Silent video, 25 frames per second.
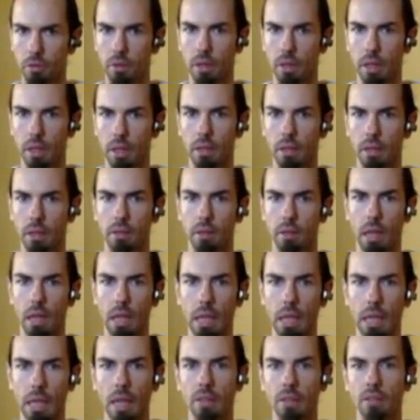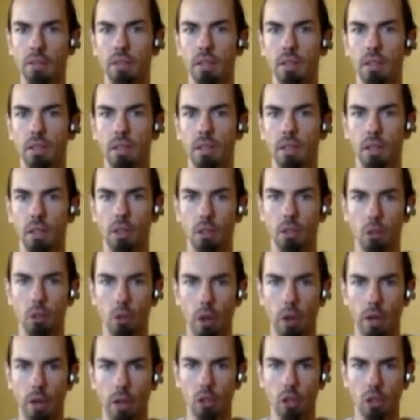that elastic
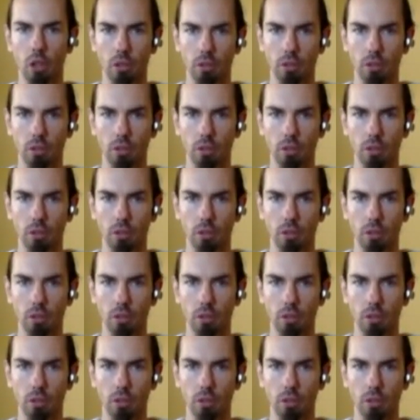contraction